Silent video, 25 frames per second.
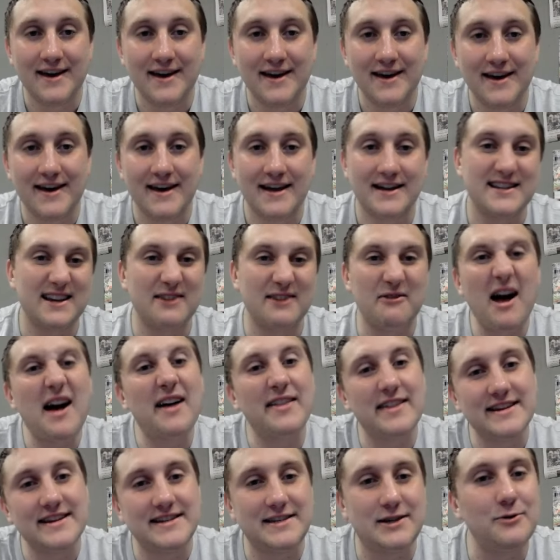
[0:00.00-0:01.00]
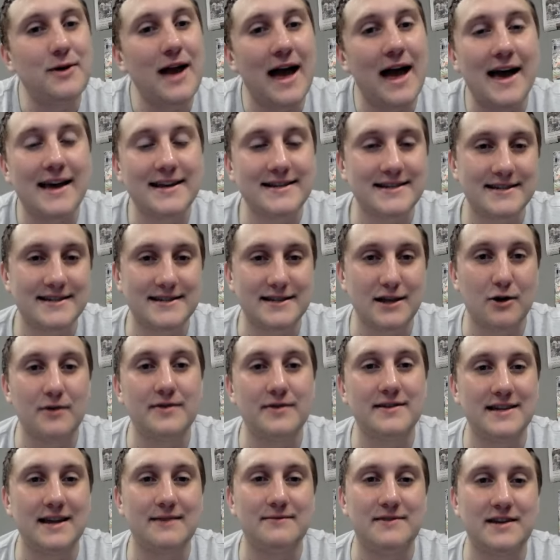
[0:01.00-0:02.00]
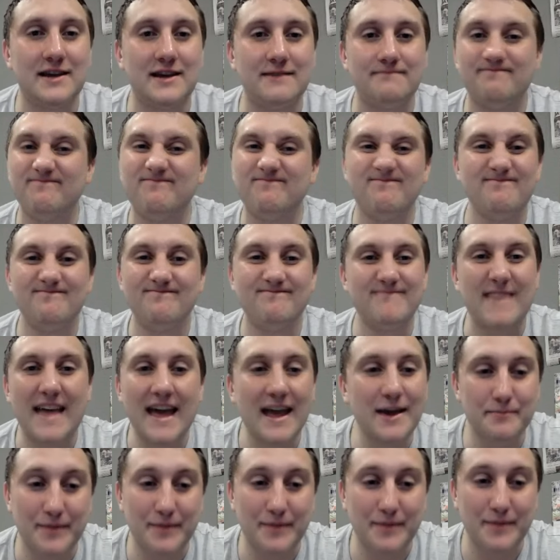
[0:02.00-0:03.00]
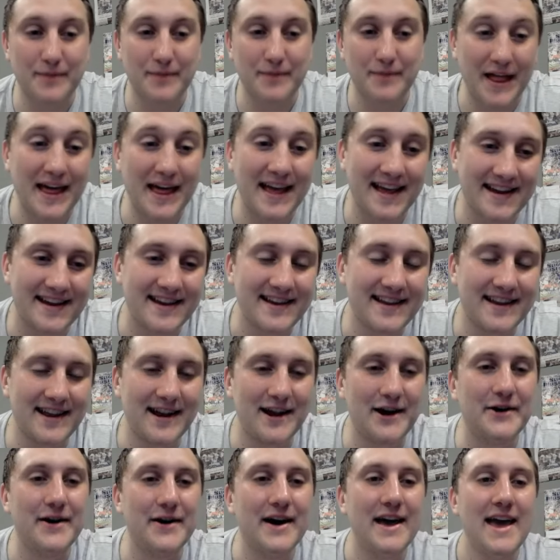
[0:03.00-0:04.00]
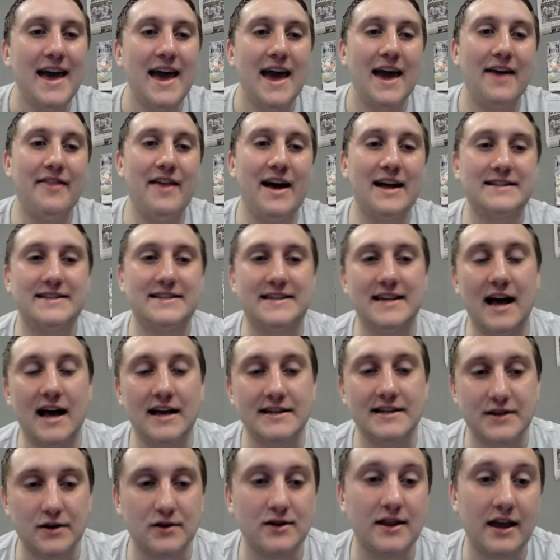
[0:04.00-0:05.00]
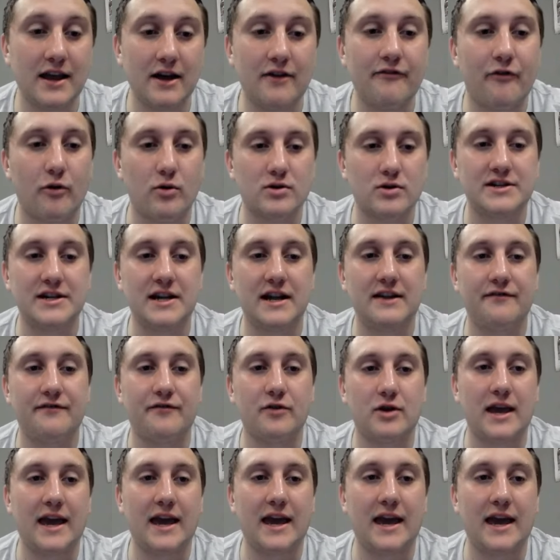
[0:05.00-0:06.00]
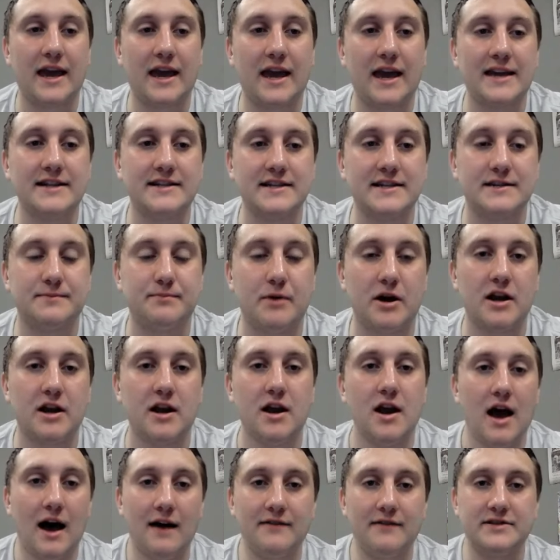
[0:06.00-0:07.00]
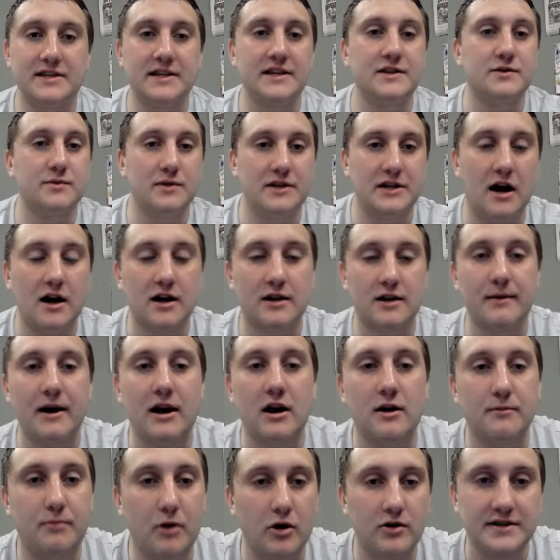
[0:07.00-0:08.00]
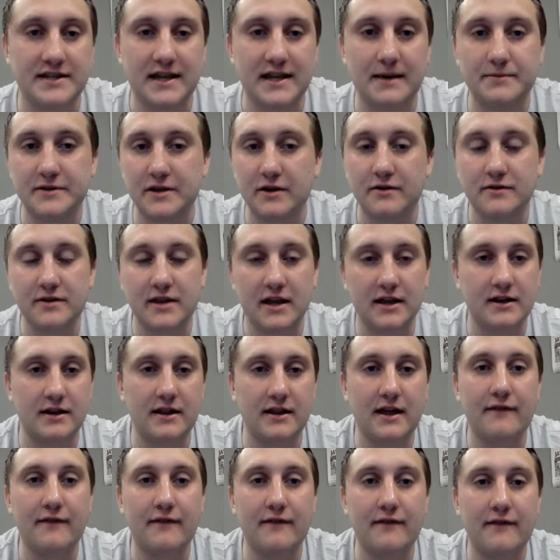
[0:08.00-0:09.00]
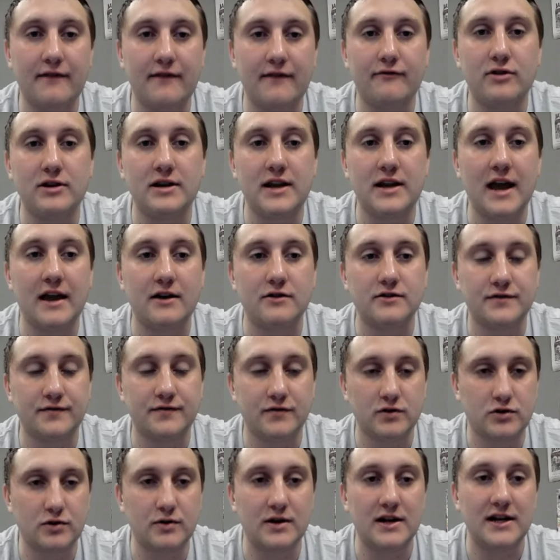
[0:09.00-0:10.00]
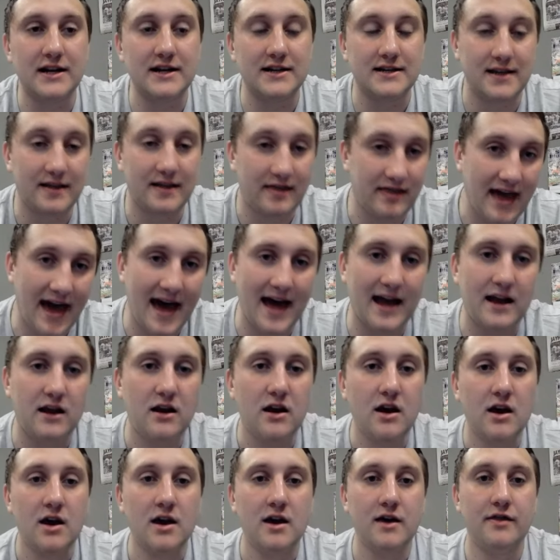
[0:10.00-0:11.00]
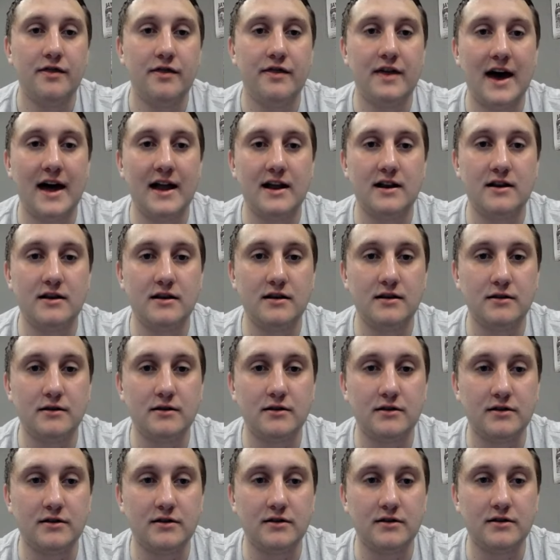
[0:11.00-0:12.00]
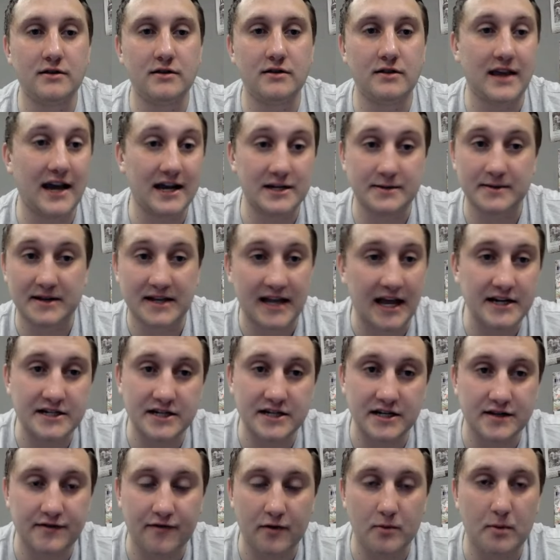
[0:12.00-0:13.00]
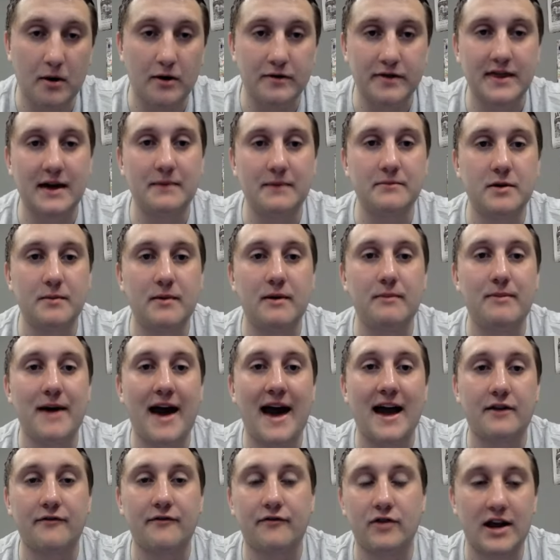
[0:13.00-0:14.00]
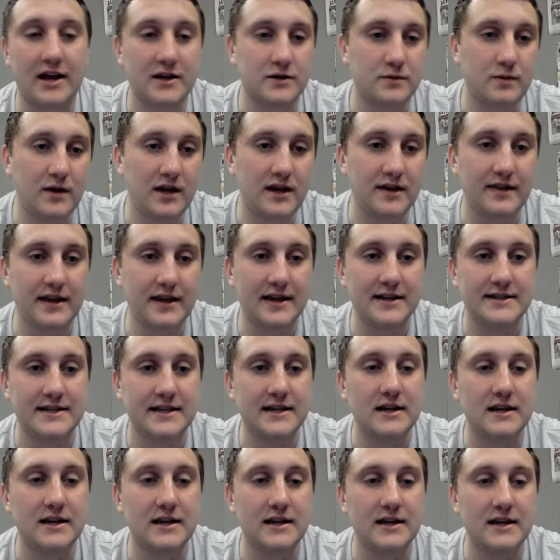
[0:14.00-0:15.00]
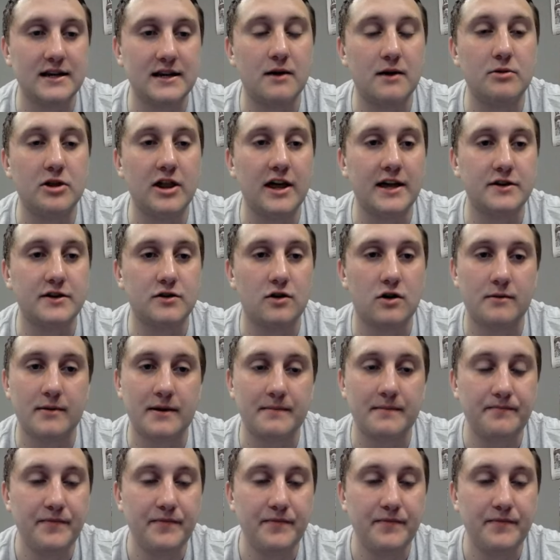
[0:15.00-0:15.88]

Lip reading: And it's like, well, these two guys, they're on the same team. They ain't playing, And that's certainly unfortunate for Kansas, but obviously, as we talked about on a bonus episode, thank you to the Everydayers for tuning into that, that the expectation is for both of them to be back for next week in the NCAA tournament.